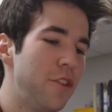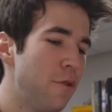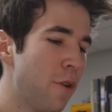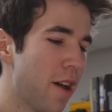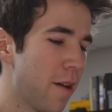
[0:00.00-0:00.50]

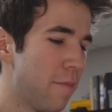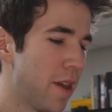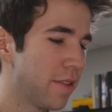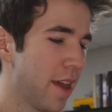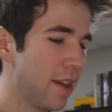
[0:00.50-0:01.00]
you,
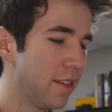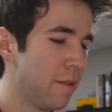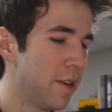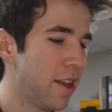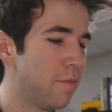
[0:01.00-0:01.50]
make that
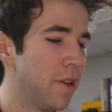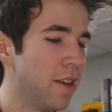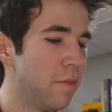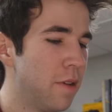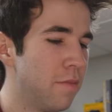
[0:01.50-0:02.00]
lemonade
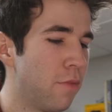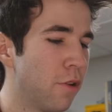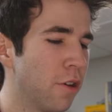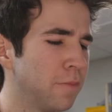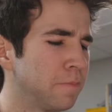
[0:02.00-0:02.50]
bit a bit
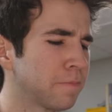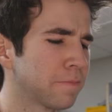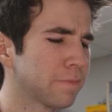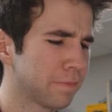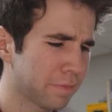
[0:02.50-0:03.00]
more
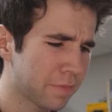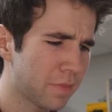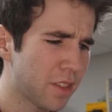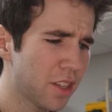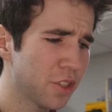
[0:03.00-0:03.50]

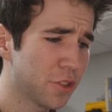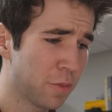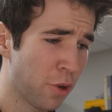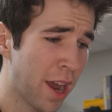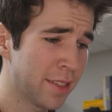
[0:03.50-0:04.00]

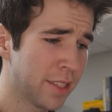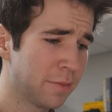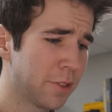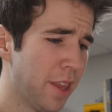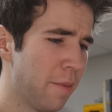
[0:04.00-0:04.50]

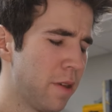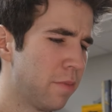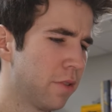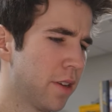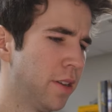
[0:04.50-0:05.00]
surprising so that
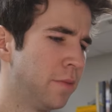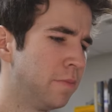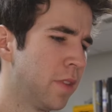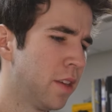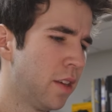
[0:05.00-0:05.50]
people can,
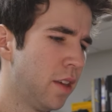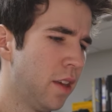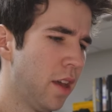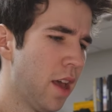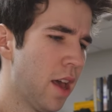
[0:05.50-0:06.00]

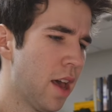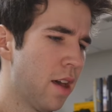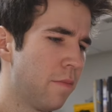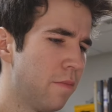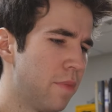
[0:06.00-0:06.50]

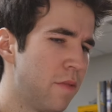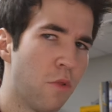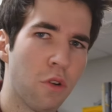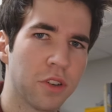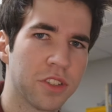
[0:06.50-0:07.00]
be
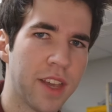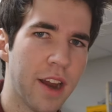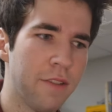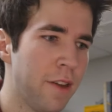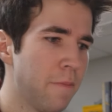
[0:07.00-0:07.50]
more
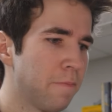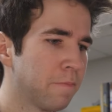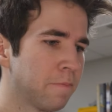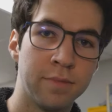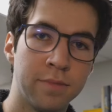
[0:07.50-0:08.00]
scared of it?
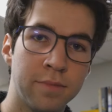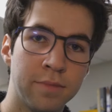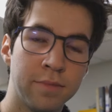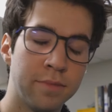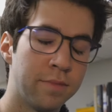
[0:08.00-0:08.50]

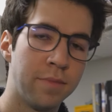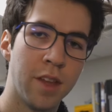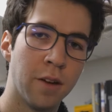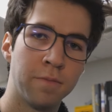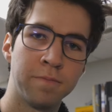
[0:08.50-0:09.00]

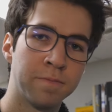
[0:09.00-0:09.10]
No.